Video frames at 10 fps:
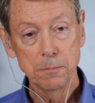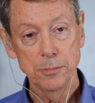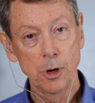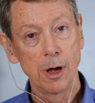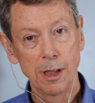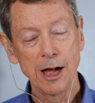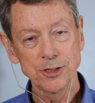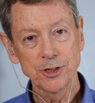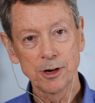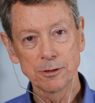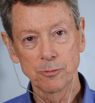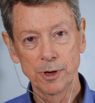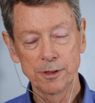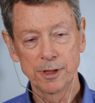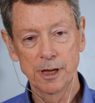So I'll, I'll start
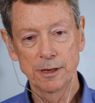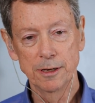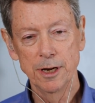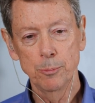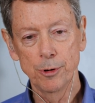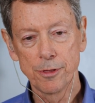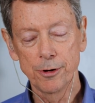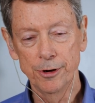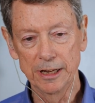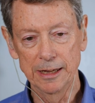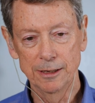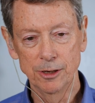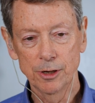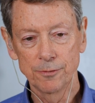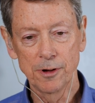with uh, number 30, and
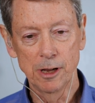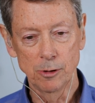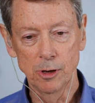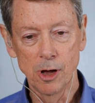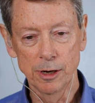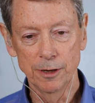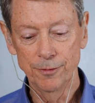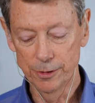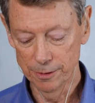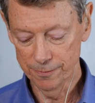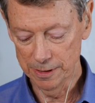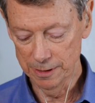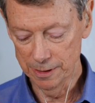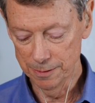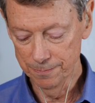you can follow along if you can
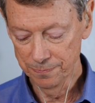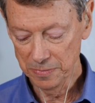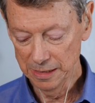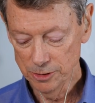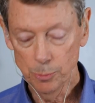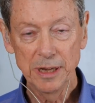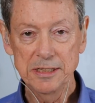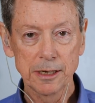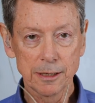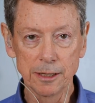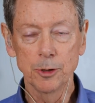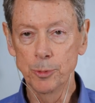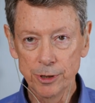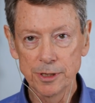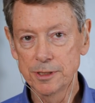find it. So basically, the
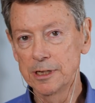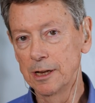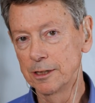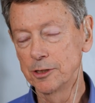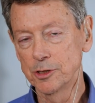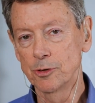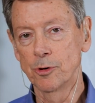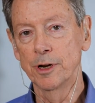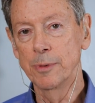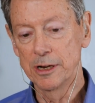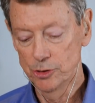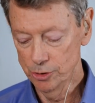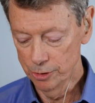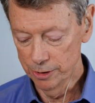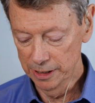Buddha is telling the story about his
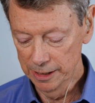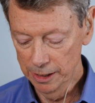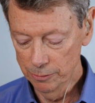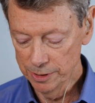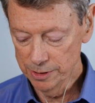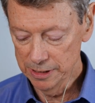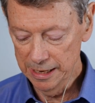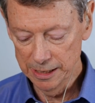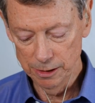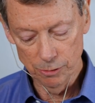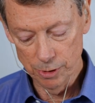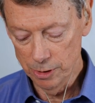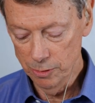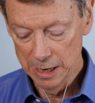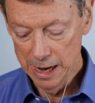journey, and he was saying, You
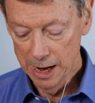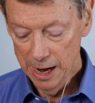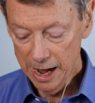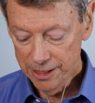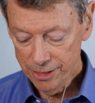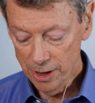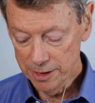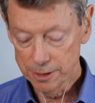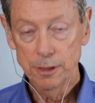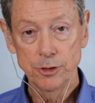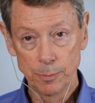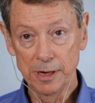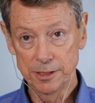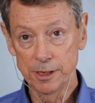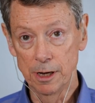know, I thought to
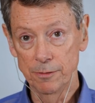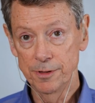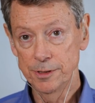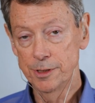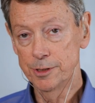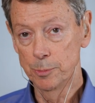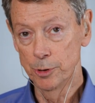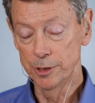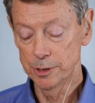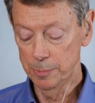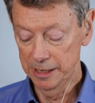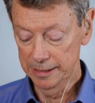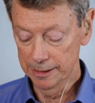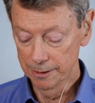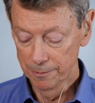myself, this is the Buddha
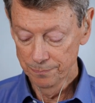speaking,